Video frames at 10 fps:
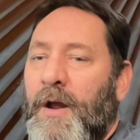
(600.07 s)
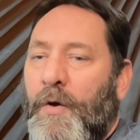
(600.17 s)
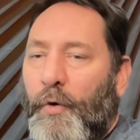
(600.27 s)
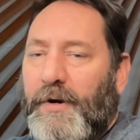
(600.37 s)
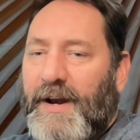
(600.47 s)

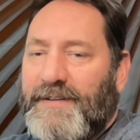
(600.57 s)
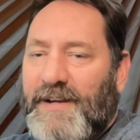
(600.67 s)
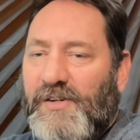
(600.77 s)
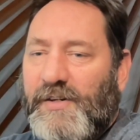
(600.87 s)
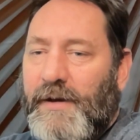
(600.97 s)

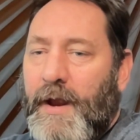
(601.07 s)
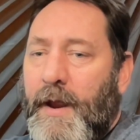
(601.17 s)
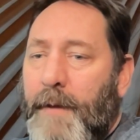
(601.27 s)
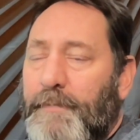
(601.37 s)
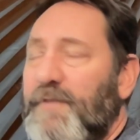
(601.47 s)
organization
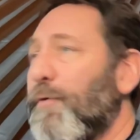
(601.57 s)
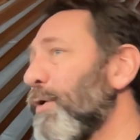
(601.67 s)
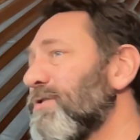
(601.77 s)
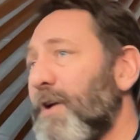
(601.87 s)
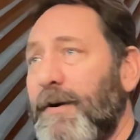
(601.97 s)
before
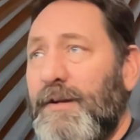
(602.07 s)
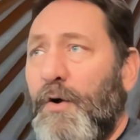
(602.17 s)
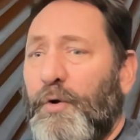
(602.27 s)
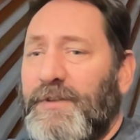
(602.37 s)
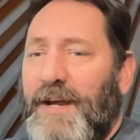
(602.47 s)
starting the
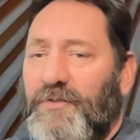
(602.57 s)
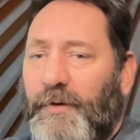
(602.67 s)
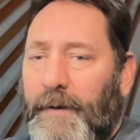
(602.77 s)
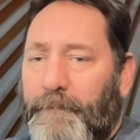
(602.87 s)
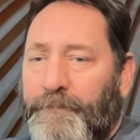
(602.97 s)
whole test
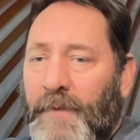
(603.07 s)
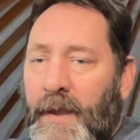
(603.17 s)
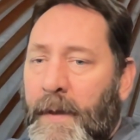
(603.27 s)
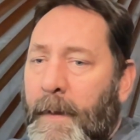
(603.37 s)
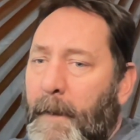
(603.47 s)
run.
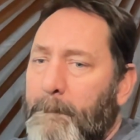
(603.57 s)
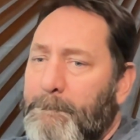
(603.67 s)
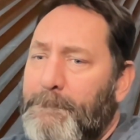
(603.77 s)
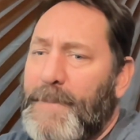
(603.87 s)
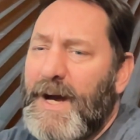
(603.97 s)

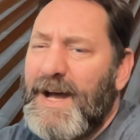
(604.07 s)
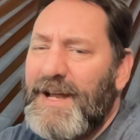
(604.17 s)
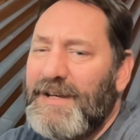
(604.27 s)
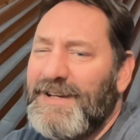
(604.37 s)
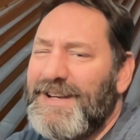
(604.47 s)

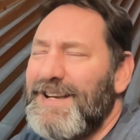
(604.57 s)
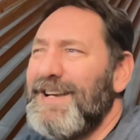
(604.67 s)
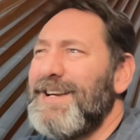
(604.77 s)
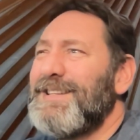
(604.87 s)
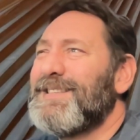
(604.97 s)
But
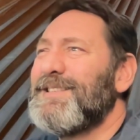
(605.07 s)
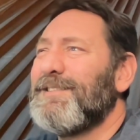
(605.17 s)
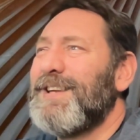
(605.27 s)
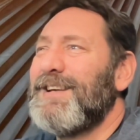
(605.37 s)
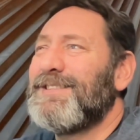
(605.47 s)
it still
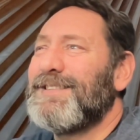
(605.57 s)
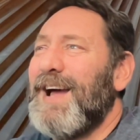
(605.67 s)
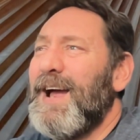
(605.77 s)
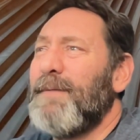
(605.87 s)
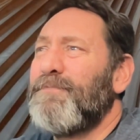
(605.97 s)
takes
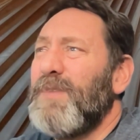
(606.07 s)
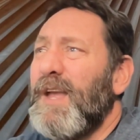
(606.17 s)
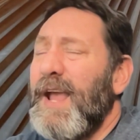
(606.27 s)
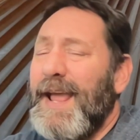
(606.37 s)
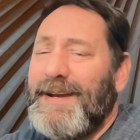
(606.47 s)
time,
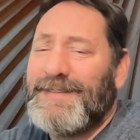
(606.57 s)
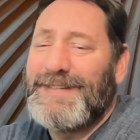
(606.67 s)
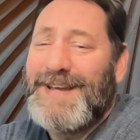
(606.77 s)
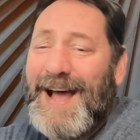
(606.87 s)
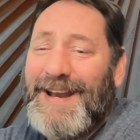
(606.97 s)
and it's
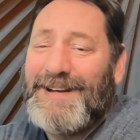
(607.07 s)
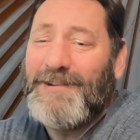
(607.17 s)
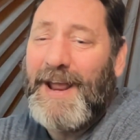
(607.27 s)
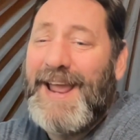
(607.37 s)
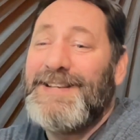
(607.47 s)
not
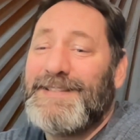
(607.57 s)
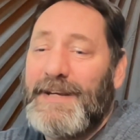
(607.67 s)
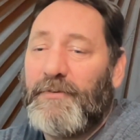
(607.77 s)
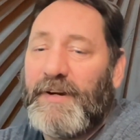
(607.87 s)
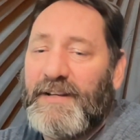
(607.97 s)

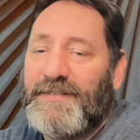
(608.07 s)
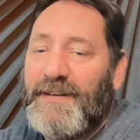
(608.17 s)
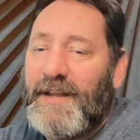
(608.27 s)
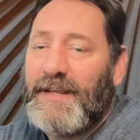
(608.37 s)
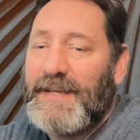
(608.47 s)
asynchronous
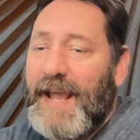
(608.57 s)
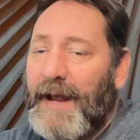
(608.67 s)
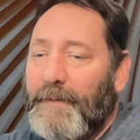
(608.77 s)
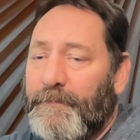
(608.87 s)
yet.